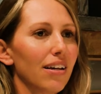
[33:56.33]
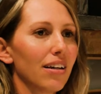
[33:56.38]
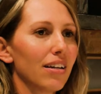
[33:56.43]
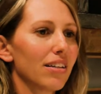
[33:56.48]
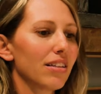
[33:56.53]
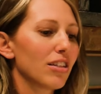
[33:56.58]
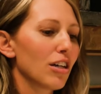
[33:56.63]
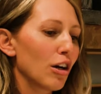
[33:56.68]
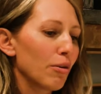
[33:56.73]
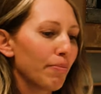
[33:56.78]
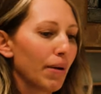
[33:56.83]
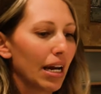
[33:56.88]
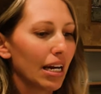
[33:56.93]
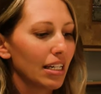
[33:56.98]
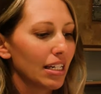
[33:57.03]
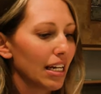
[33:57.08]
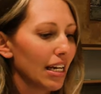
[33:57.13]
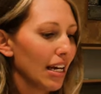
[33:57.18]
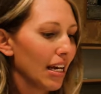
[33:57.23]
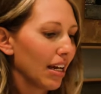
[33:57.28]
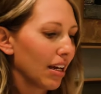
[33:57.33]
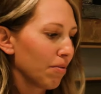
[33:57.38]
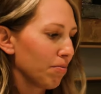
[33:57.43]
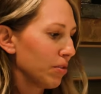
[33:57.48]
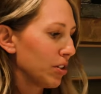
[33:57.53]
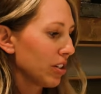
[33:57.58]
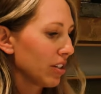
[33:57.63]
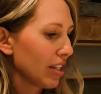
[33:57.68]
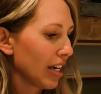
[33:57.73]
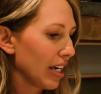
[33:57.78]
start painting. I'm
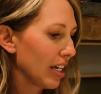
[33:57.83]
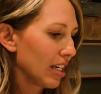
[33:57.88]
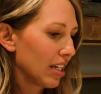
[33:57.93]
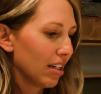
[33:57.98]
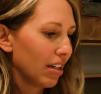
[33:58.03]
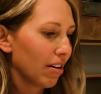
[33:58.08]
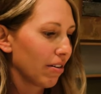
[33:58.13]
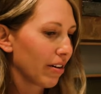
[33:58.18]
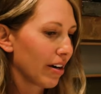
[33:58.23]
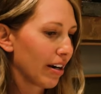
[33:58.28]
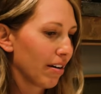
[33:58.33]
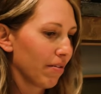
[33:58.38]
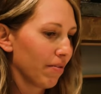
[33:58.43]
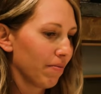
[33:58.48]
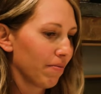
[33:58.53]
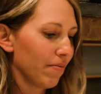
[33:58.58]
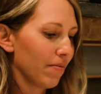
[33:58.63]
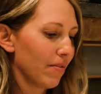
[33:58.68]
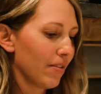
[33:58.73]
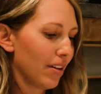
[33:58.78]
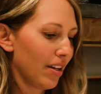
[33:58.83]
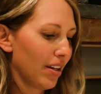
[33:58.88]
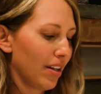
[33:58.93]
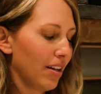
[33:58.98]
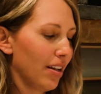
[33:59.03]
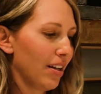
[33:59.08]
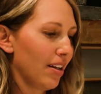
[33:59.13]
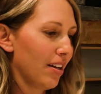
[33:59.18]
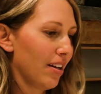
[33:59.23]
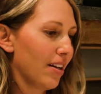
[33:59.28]
just like, you know, kind of
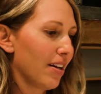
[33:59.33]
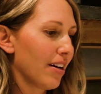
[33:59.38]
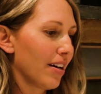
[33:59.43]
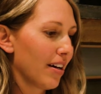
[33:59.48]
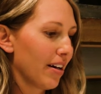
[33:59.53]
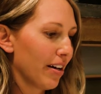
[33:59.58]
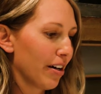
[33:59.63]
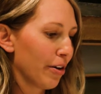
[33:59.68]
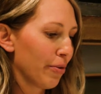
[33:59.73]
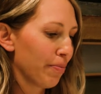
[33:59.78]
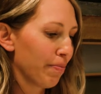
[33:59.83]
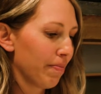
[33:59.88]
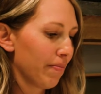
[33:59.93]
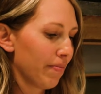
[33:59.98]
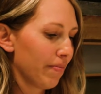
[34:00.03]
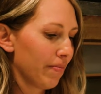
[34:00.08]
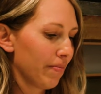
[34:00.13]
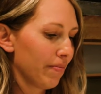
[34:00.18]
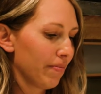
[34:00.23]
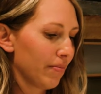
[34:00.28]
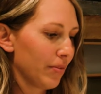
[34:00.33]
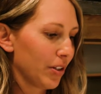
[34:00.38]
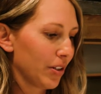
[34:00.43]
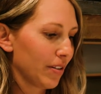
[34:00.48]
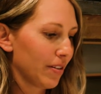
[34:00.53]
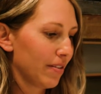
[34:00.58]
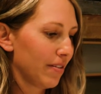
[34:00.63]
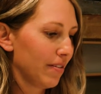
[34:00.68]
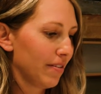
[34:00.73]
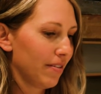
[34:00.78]
um,
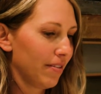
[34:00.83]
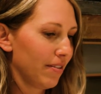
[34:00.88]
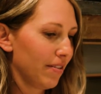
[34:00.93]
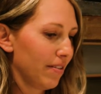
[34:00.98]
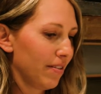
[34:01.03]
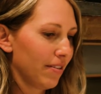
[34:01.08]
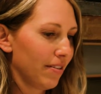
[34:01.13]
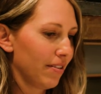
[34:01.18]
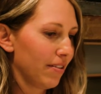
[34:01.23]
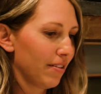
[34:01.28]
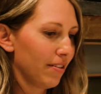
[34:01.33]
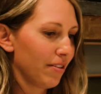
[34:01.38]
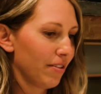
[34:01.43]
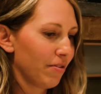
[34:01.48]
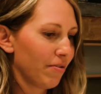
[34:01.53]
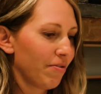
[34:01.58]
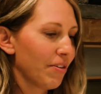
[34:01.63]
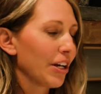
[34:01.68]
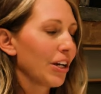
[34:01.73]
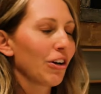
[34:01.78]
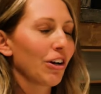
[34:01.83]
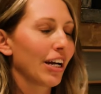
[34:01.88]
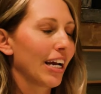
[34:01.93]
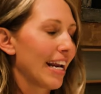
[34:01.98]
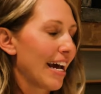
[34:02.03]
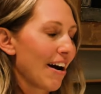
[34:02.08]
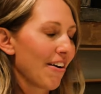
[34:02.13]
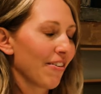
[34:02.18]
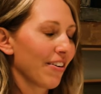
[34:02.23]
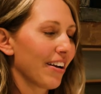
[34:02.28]
just figuring it
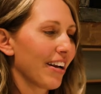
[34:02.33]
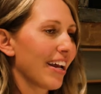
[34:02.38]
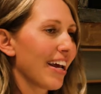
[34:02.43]
out.